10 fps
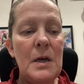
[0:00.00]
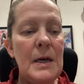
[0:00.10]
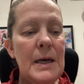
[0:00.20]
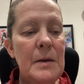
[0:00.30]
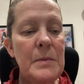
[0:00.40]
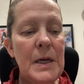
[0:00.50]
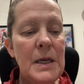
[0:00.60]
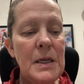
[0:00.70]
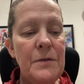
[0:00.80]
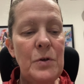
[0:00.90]

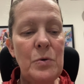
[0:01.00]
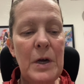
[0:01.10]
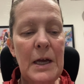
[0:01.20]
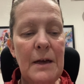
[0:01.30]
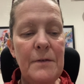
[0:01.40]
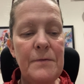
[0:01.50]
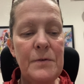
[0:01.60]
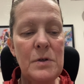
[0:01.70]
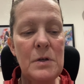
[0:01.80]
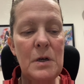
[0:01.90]
And if you have
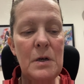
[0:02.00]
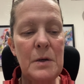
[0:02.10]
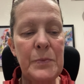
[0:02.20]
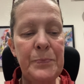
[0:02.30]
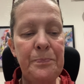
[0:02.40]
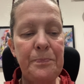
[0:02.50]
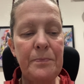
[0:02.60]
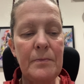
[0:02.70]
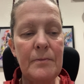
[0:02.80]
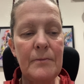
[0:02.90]

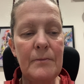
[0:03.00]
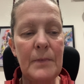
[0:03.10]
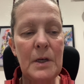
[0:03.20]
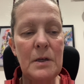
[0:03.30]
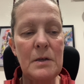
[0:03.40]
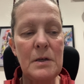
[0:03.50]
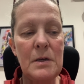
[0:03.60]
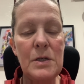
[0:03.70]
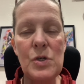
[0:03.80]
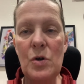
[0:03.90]

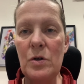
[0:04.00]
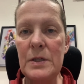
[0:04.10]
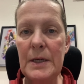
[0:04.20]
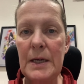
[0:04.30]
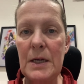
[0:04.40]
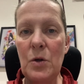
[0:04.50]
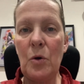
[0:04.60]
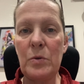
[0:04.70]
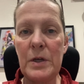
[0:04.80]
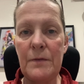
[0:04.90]
a dog that can't
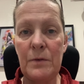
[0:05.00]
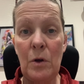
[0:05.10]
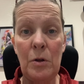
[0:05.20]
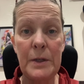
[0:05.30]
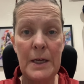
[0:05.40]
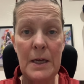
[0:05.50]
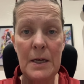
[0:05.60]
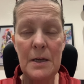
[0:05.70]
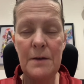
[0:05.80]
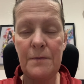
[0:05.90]
hold it all
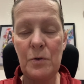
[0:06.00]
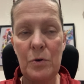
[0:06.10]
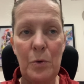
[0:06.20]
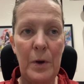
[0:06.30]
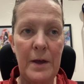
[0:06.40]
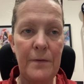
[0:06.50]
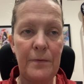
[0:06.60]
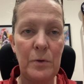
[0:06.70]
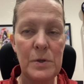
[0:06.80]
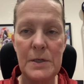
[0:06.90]
day, if you're away
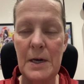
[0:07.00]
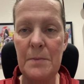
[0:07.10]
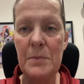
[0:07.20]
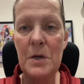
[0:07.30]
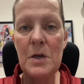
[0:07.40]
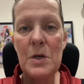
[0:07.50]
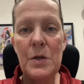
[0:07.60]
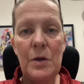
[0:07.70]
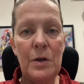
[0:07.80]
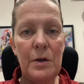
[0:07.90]
full-time
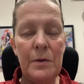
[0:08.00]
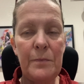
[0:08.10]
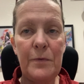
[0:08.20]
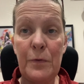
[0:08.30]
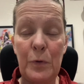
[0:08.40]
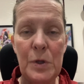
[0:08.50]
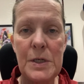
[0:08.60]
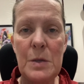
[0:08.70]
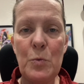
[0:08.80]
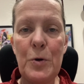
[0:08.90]
for
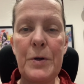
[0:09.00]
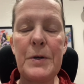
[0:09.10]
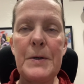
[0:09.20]
full-time work,